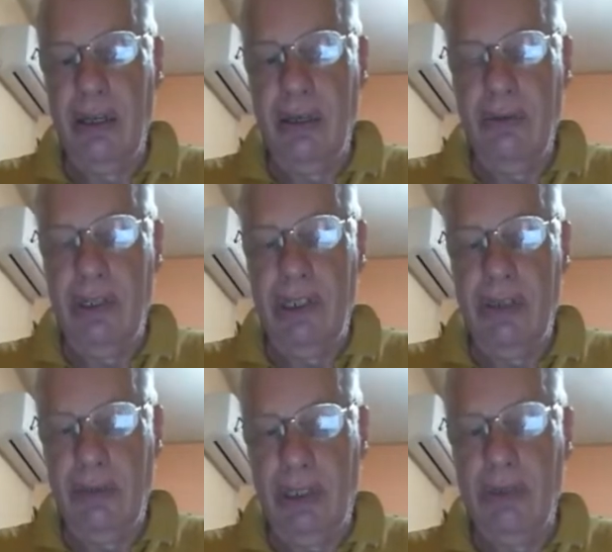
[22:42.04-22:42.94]
which is
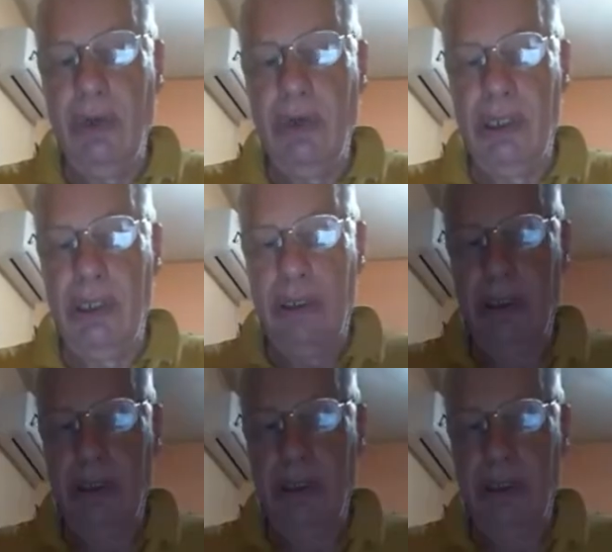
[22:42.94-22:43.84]
what you wanted.
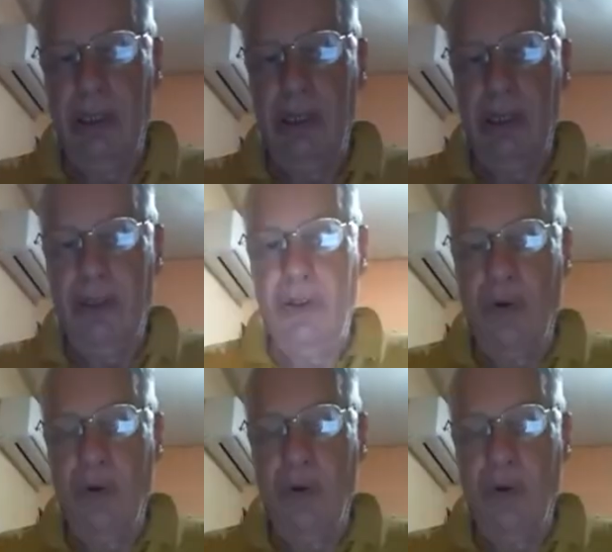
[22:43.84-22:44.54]
So